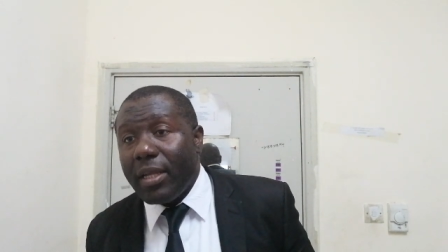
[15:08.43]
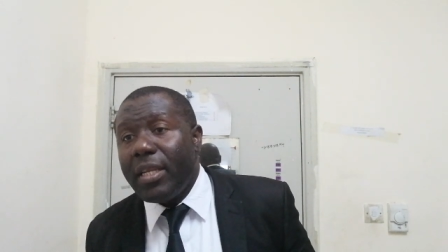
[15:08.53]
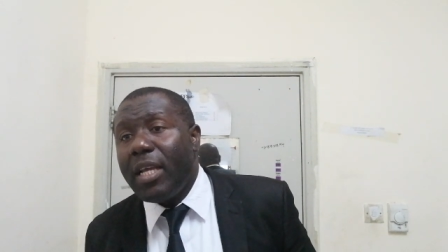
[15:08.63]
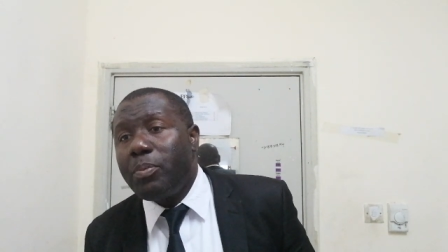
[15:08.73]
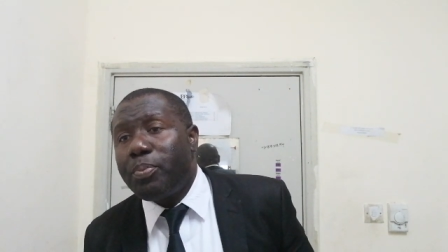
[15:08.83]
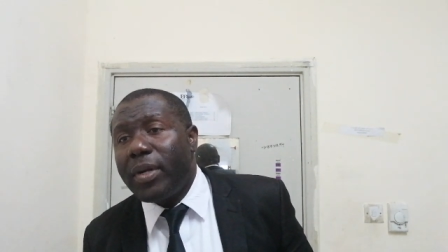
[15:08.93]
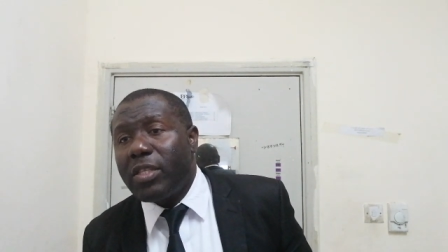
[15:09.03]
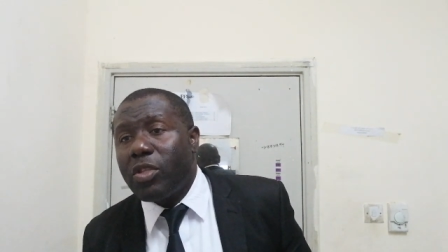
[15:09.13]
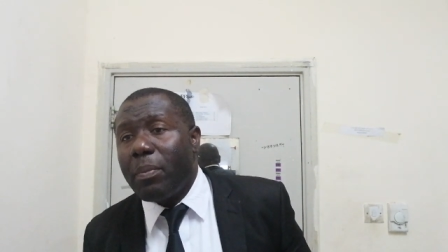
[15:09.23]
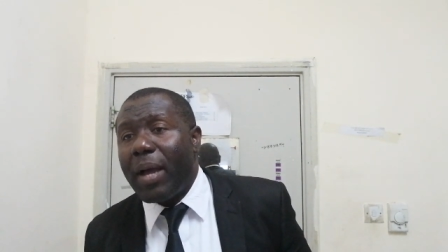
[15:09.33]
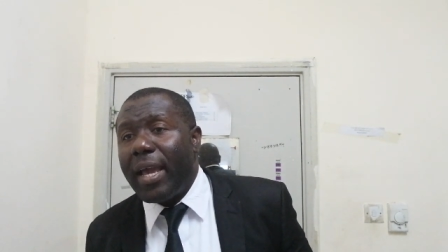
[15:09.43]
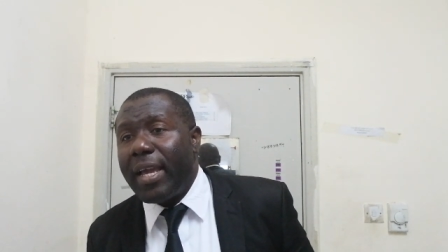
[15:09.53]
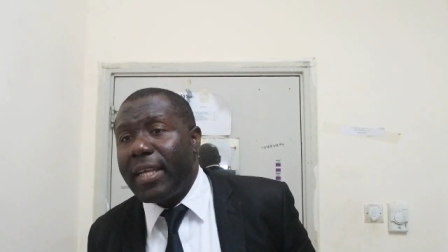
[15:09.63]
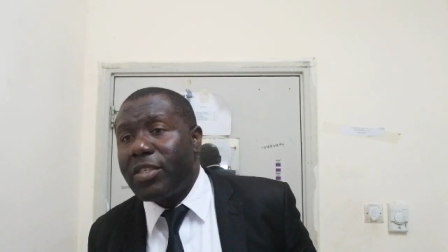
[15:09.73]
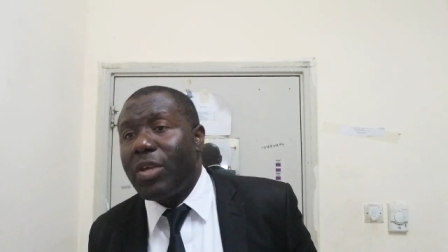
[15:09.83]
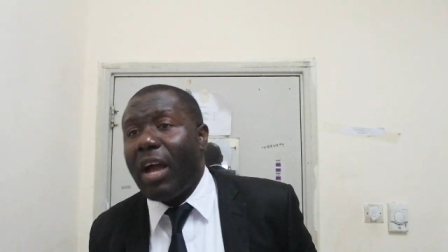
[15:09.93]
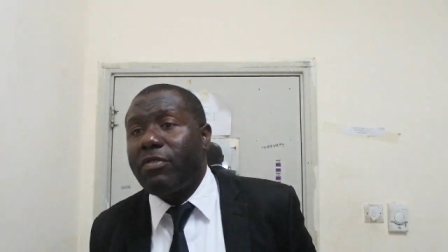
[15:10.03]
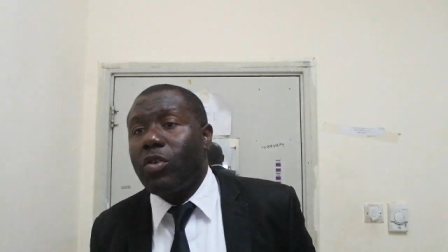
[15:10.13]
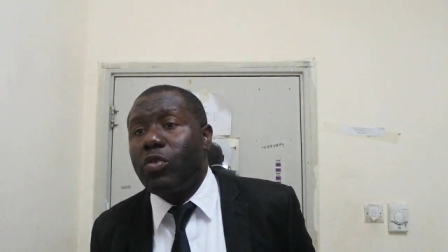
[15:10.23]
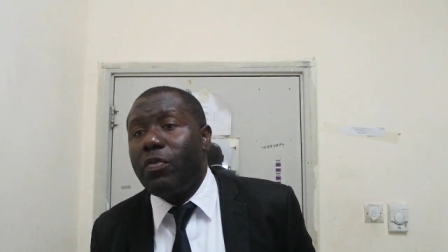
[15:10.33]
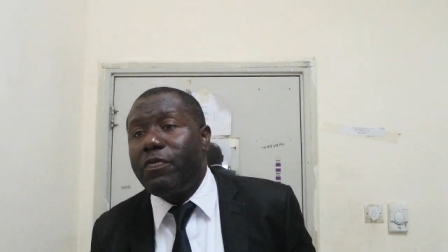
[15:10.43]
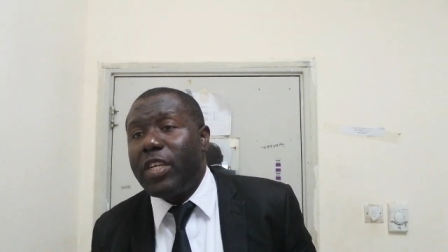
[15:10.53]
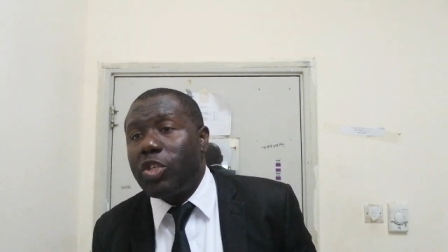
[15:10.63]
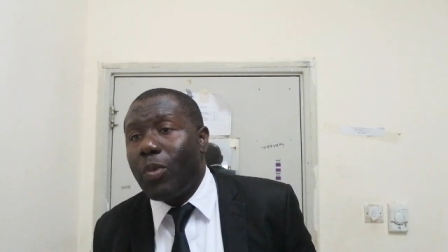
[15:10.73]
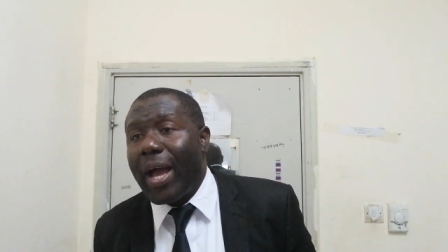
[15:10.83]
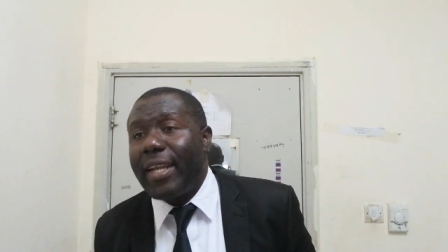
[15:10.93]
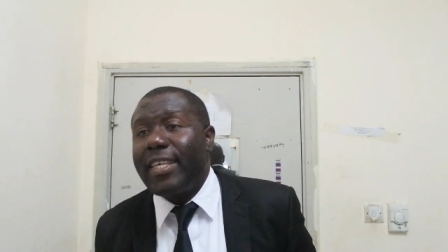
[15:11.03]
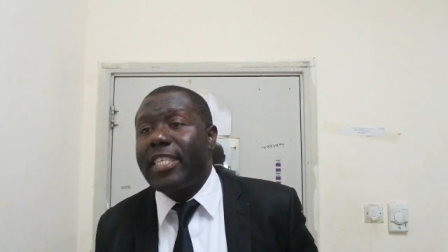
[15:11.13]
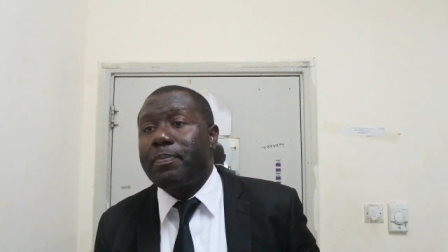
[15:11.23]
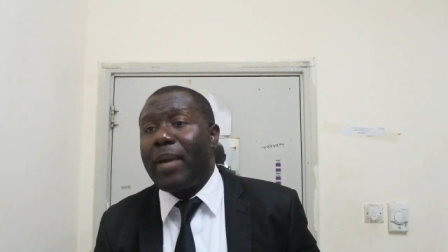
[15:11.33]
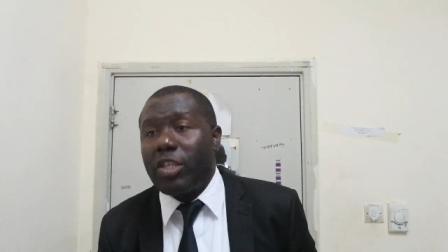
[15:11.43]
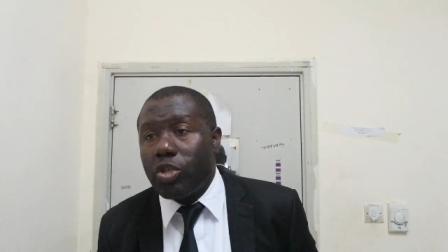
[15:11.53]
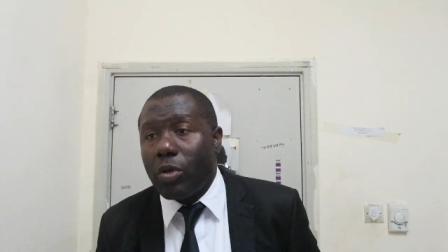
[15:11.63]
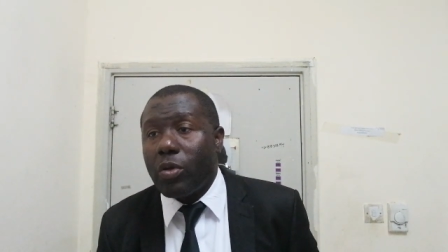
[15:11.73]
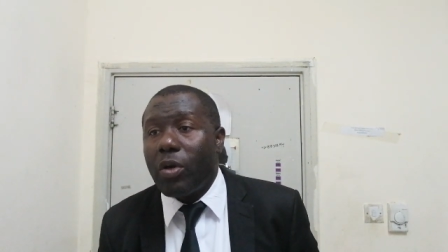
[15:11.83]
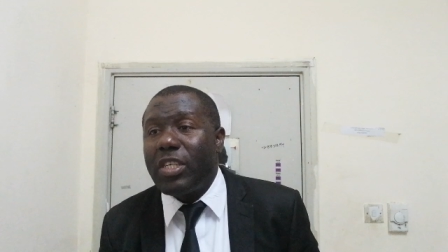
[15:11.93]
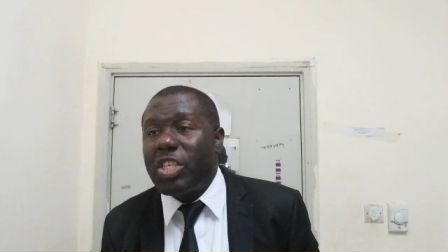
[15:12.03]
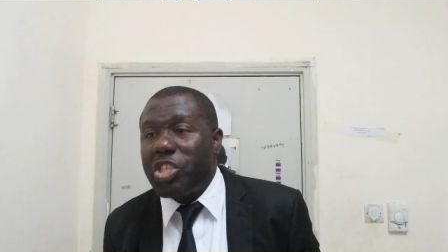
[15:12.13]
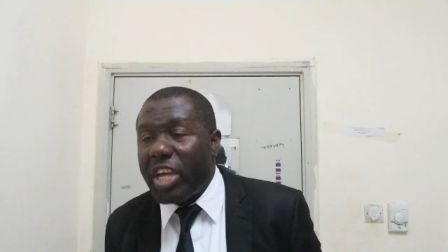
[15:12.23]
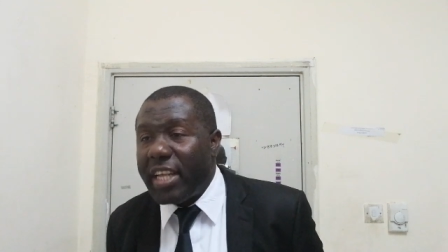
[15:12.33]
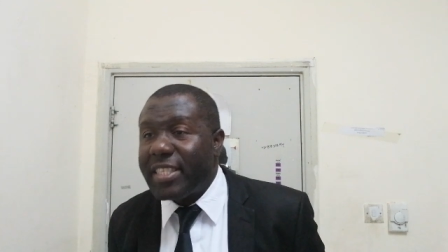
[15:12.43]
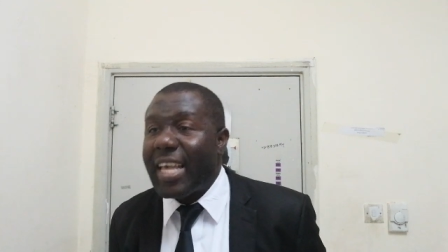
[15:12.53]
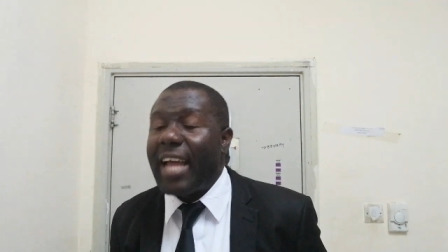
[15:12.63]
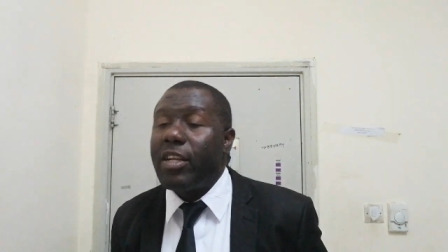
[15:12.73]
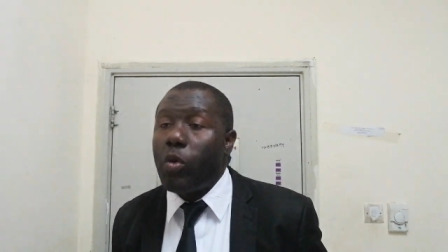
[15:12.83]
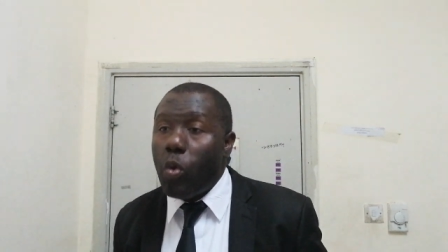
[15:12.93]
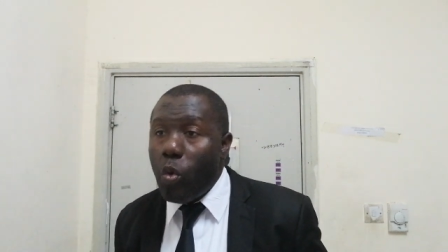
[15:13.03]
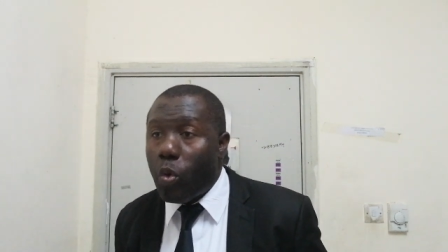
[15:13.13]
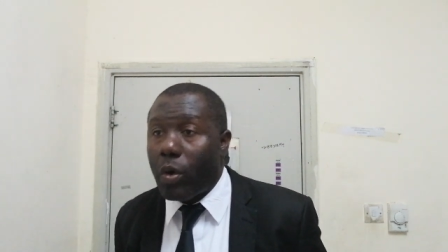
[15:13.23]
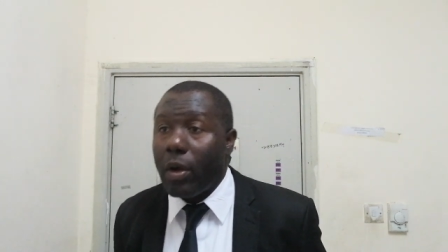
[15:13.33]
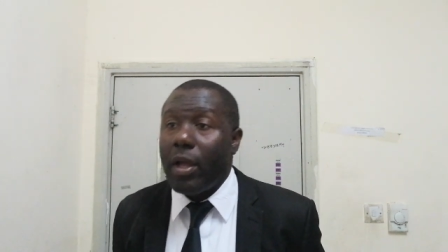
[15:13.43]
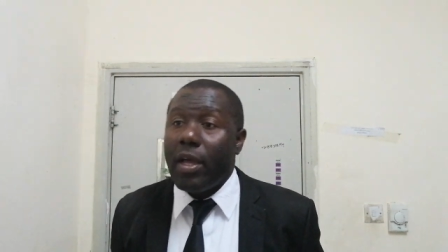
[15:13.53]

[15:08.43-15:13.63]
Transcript: Then point number 8, you have to do visual inspection on the chains and the hook.